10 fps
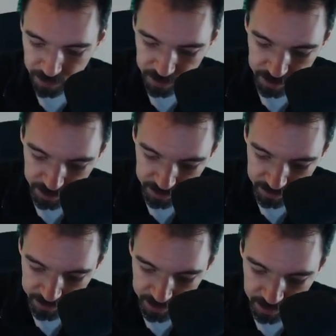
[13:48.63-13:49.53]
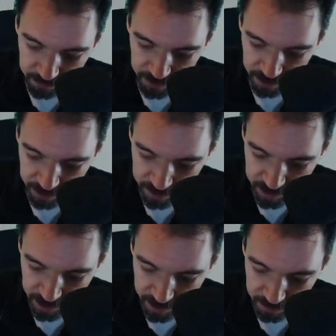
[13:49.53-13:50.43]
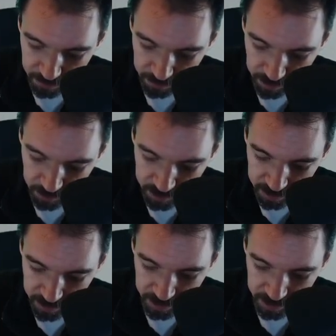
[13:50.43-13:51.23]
is the same thing as taking the limit